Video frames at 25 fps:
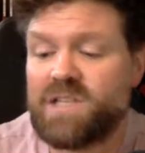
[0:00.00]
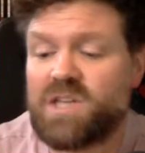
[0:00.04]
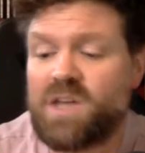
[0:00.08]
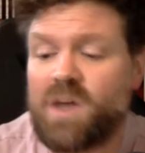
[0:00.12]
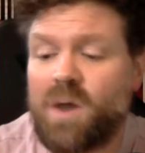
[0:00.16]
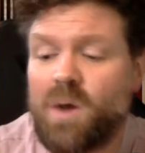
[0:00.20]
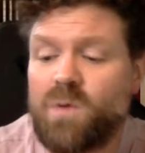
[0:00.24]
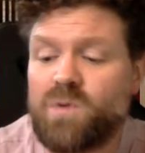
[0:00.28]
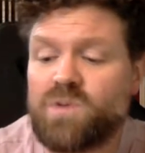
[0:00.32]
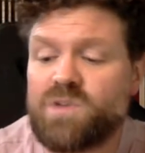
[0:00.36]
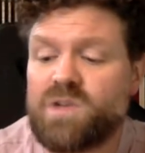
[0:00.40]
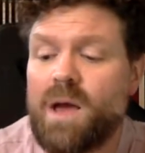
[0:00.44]

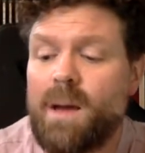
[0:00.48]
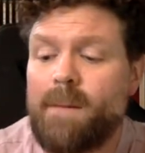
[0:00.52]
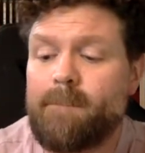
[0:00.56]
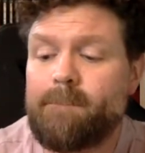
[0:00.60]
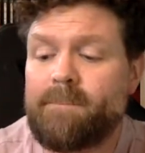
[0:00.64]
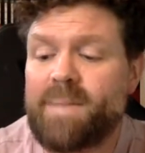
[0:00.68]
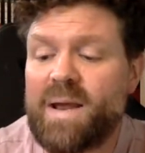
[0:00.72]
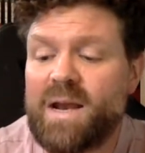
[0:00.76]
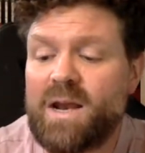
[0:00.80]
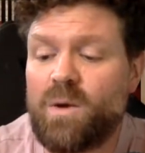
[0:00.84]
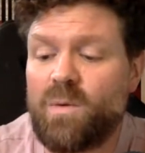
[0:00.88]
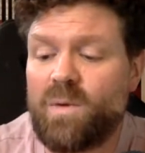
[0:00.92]
coat
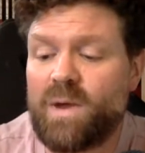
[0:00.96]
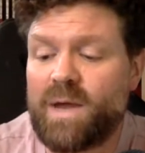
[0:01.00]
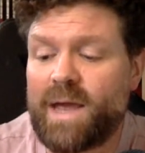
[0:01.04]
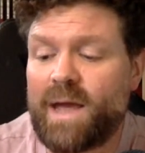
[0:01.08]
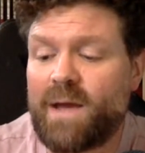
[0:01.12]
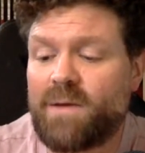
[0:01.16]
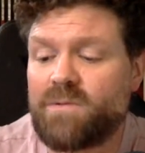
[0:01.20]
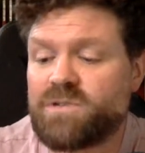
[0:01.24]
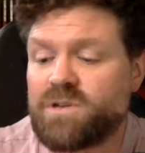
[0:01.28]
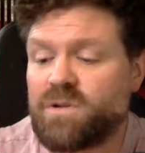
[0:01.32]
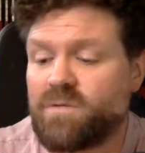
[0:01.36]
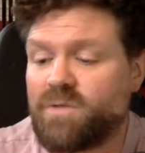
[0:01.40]
billowing
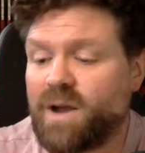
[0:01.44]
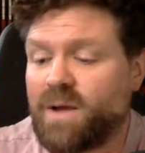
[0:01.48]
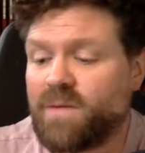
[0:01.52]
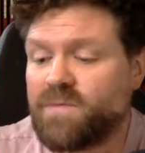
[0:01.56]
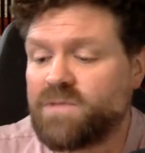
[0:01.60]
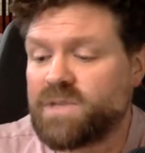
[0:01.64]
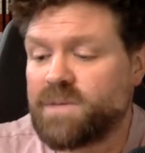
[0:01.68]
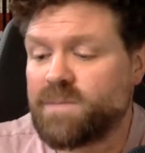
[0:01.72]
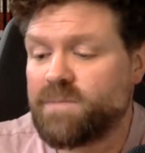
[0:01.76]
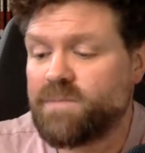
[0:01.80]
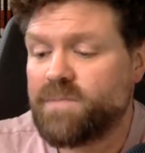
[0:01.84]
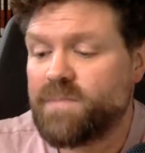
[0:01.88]
out
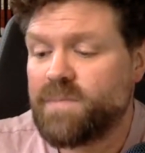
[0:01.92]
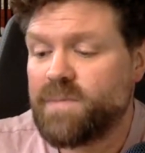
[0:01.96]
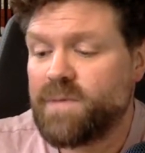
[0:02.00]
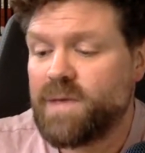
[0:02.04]
around him.